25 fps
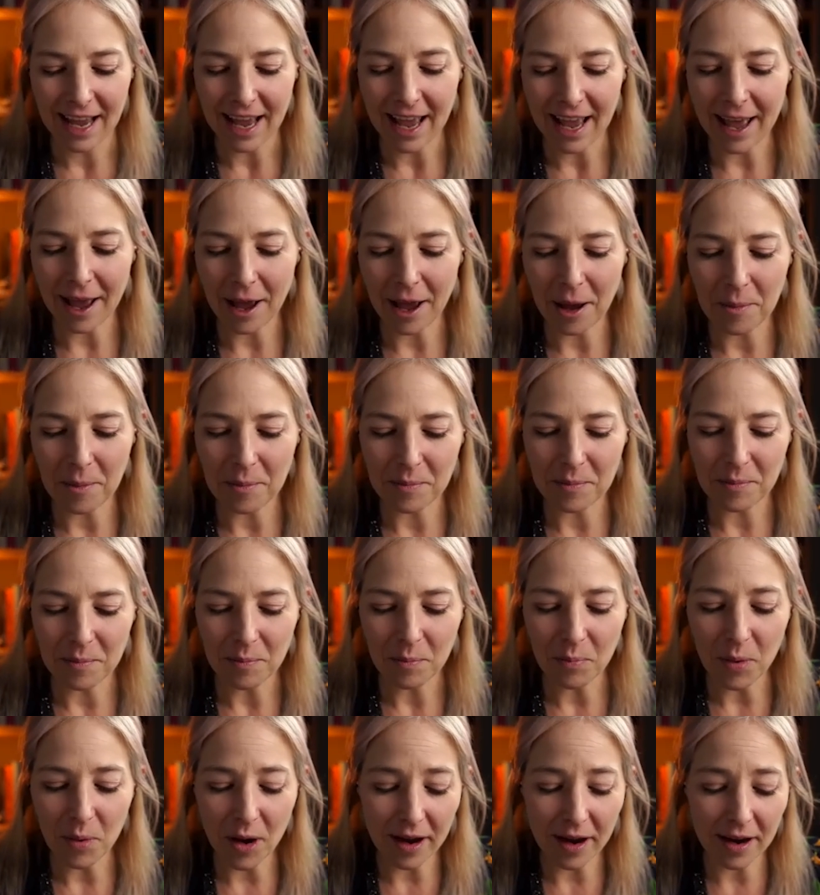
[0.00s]

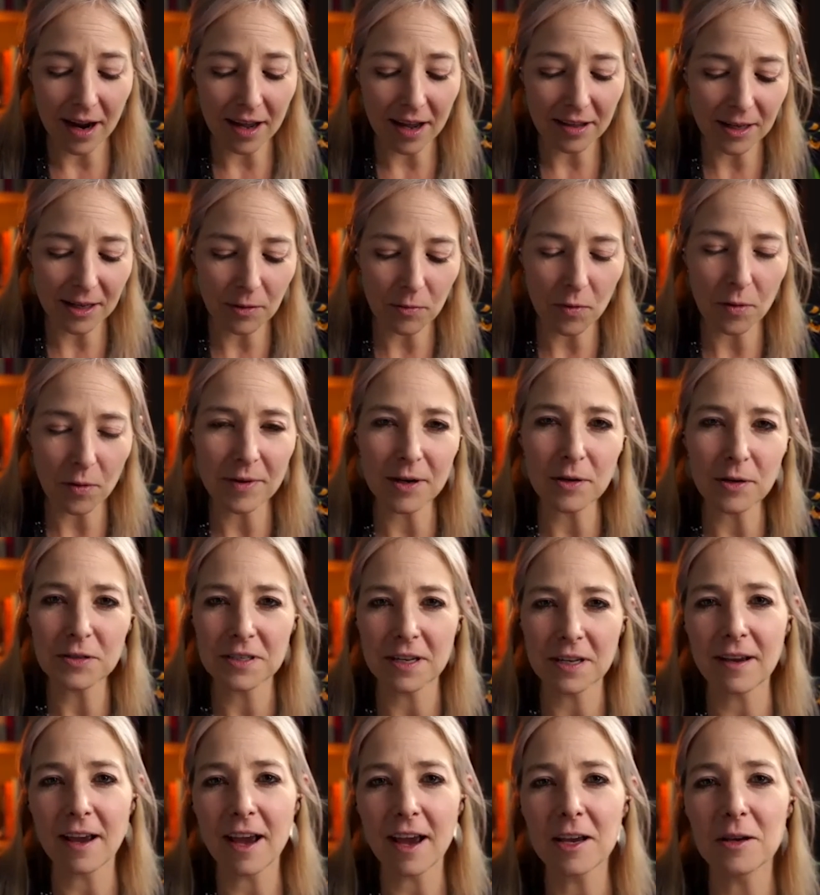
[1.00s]
But I think what we
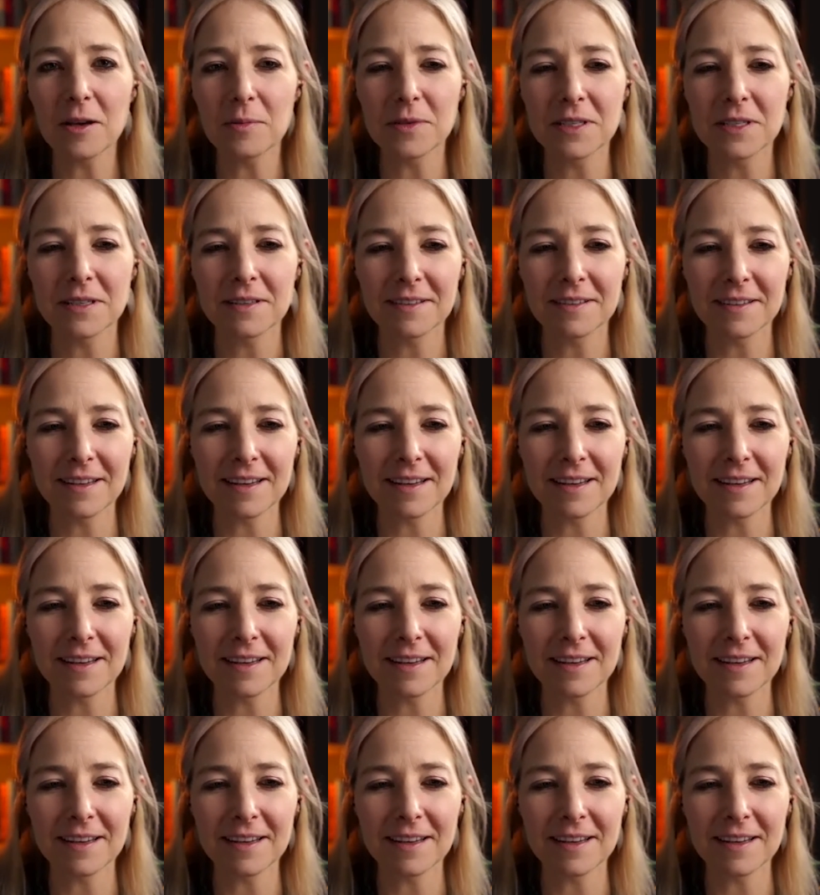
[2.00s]
also hoped